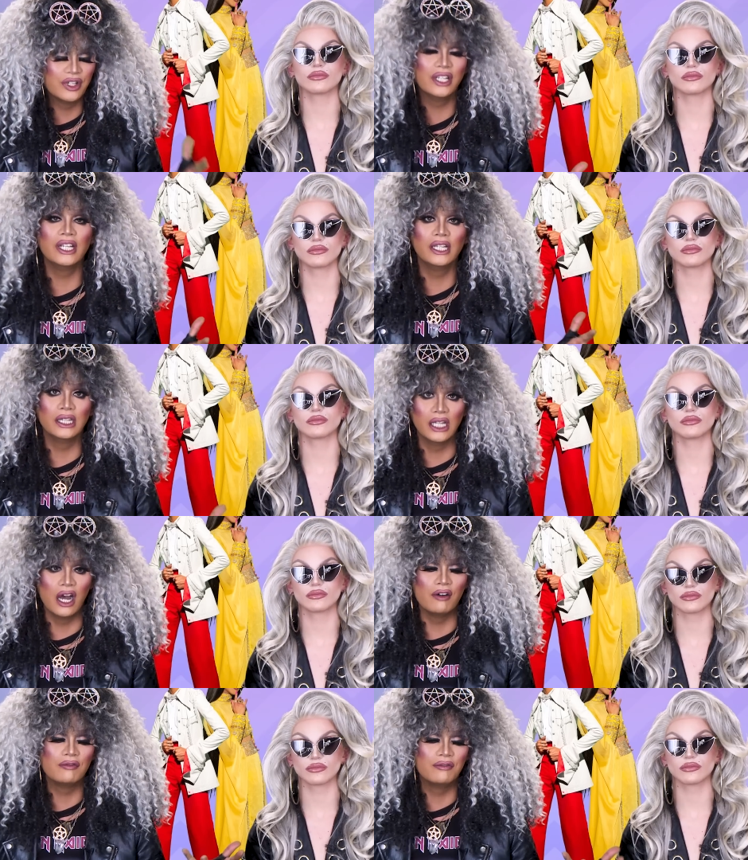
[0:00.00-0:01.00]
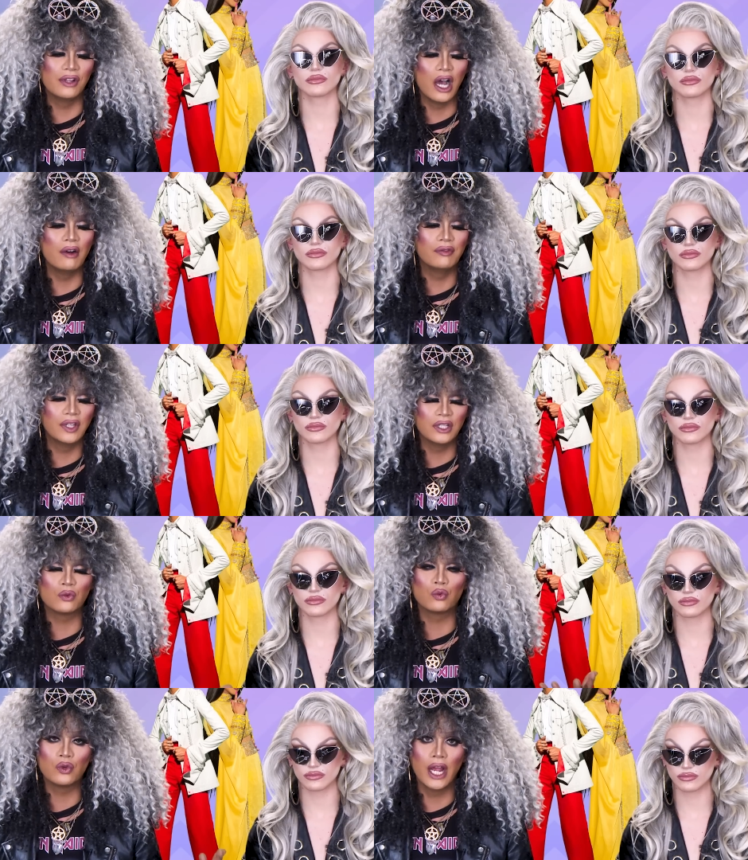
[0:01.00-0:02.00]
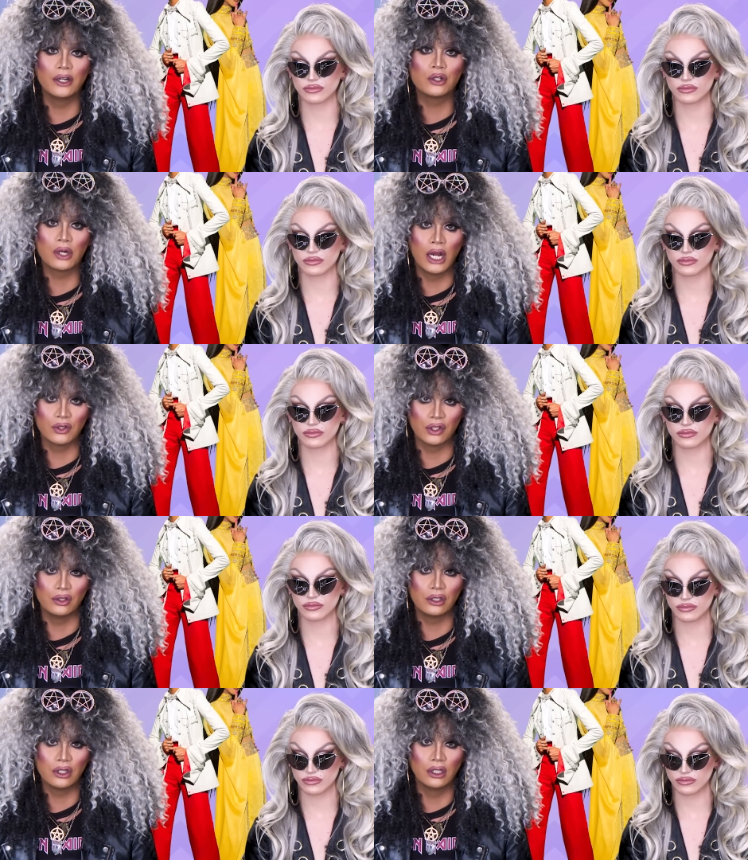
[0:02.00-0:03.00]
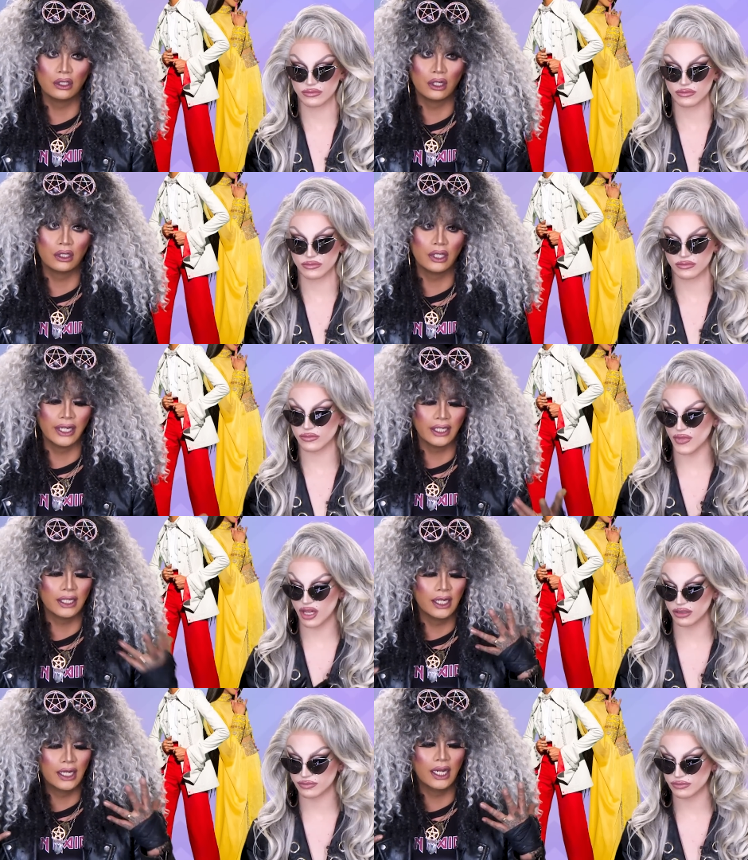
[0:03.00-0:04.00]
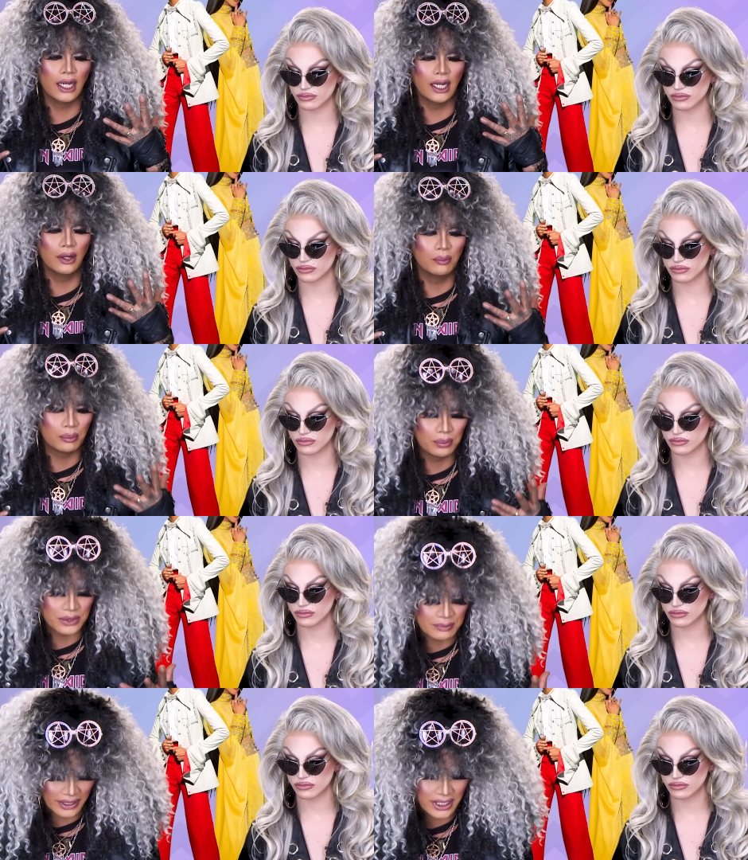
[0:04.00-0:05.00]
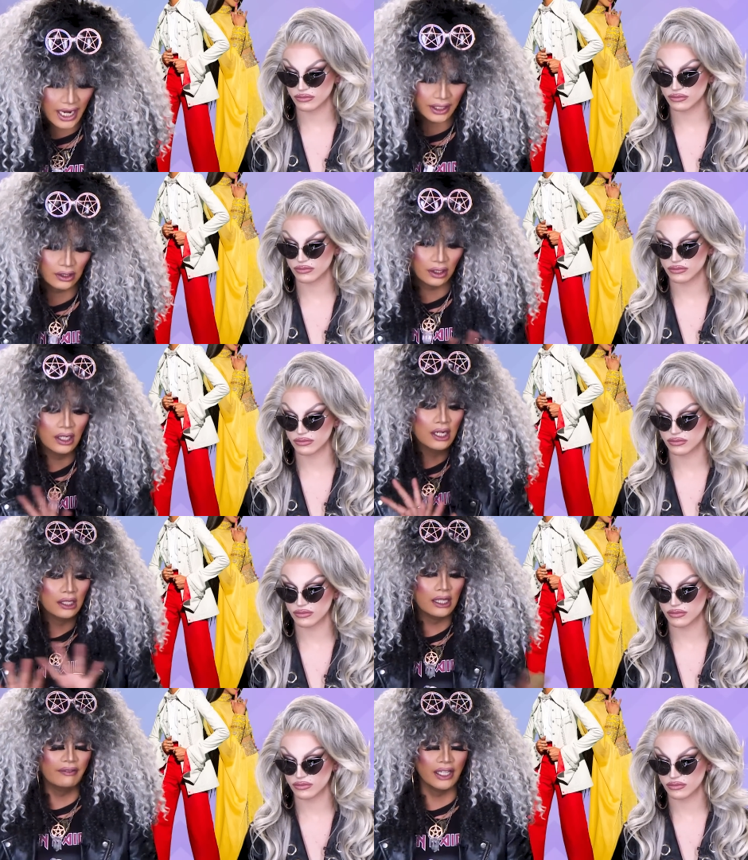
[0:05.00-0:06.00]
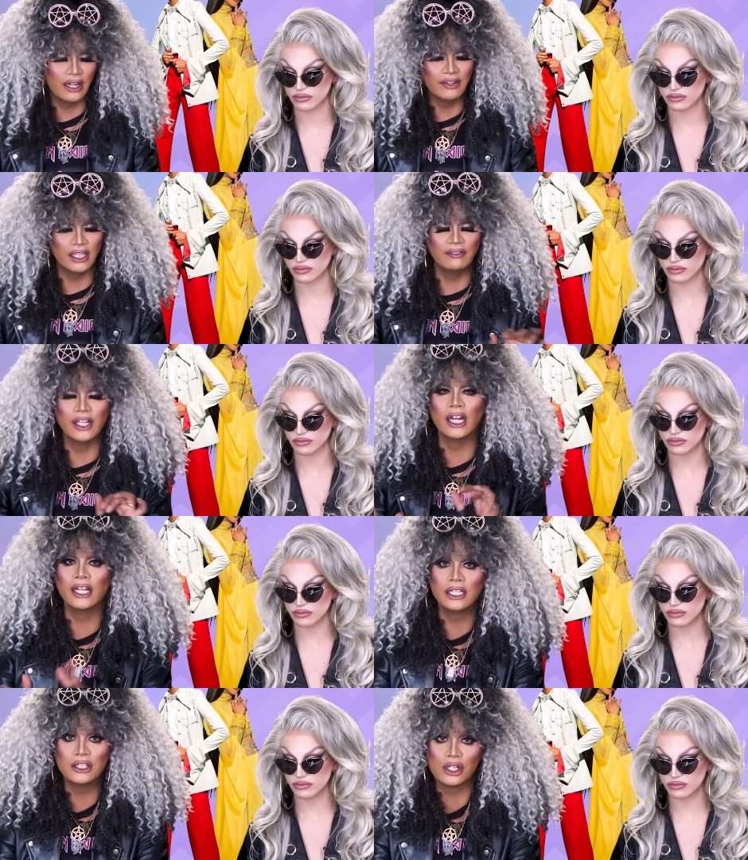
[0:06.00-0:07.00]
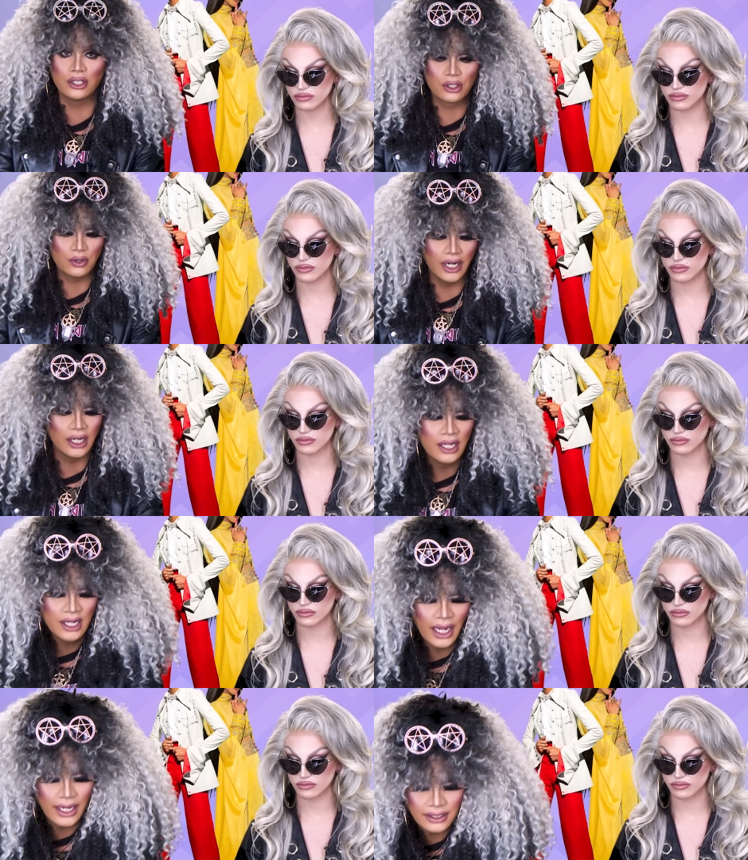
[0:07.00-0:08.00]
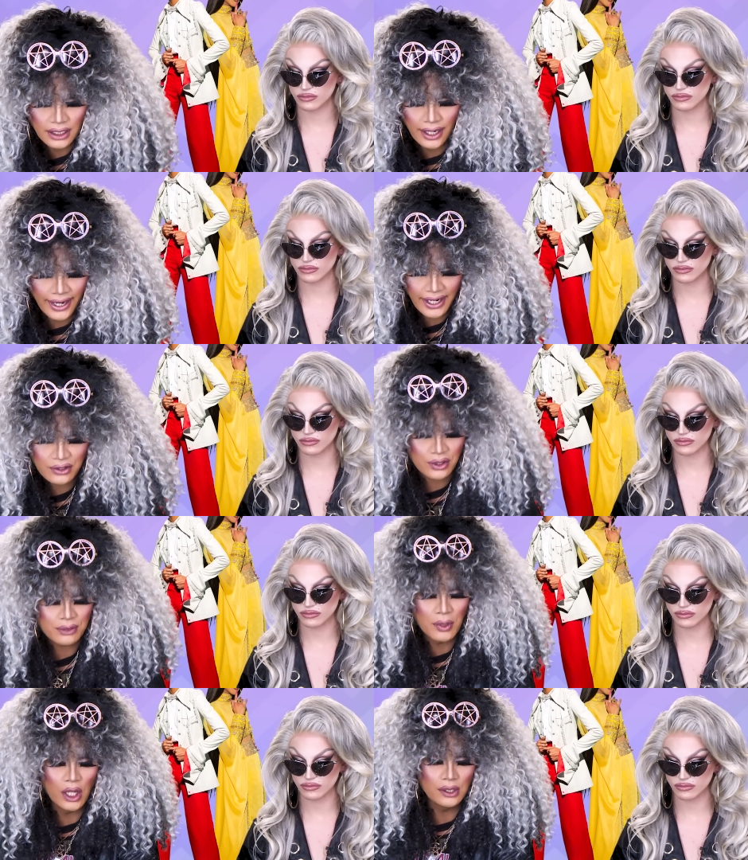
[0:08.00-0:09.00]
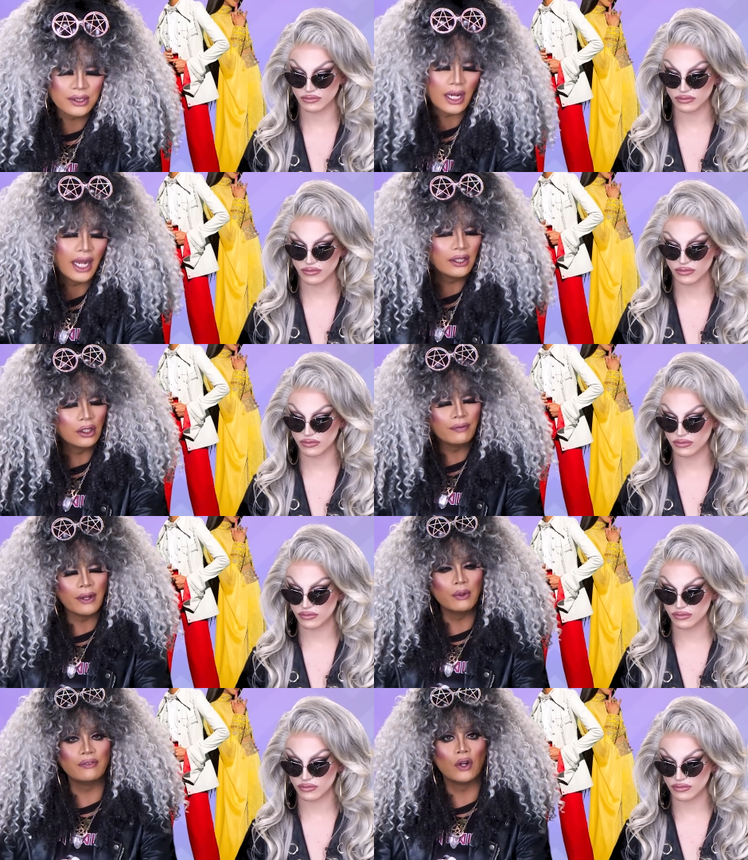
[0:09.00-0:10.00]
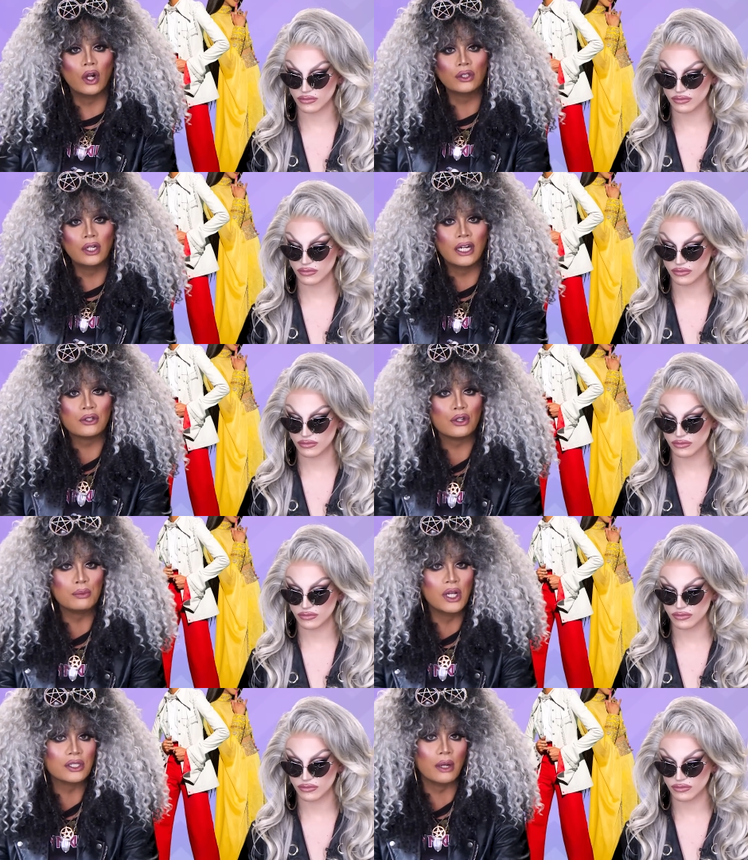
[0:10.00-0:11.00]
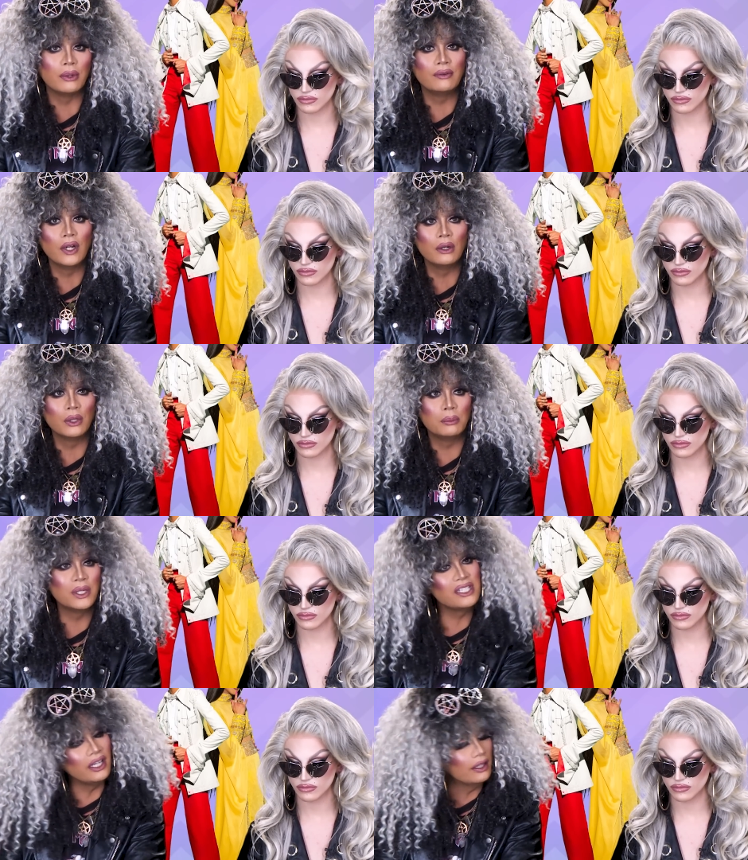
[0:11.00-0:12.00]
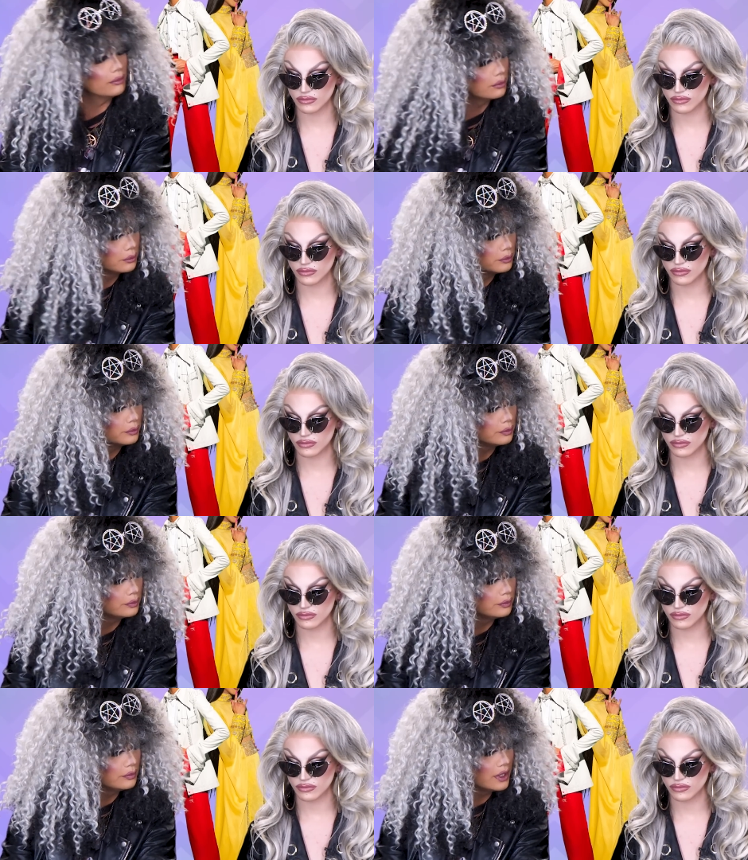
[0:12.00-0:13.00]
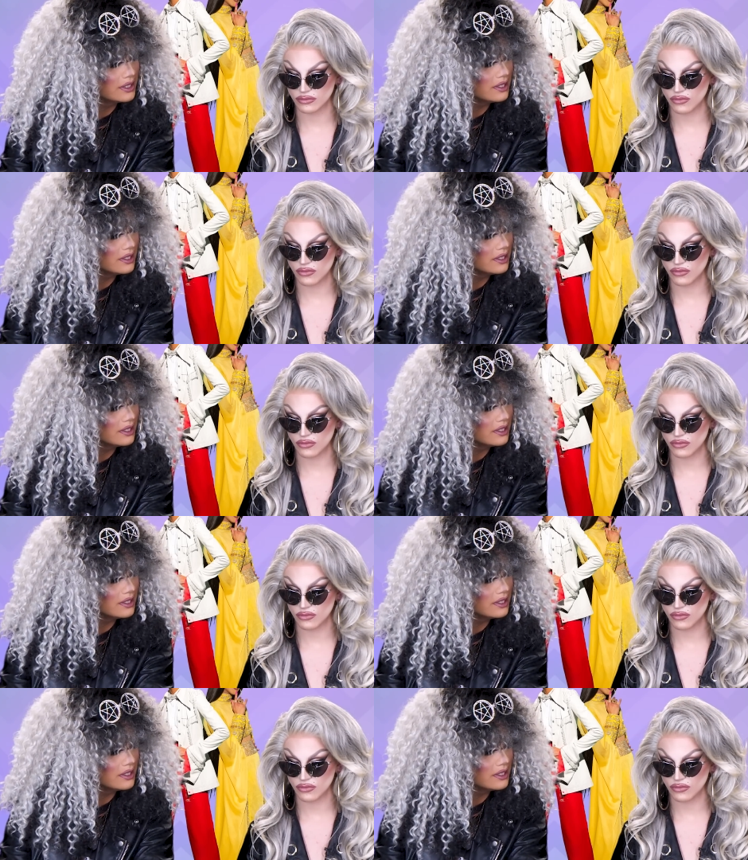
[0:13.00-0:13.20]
Speaker 1: really love, love these red trousers on her. Like. Yeah. Spectacular. Love it, love it, love it. I think she looks great. And Extra Smalls, I don't know if I would have called her Extra Smalls. I would have gone with Petite. Because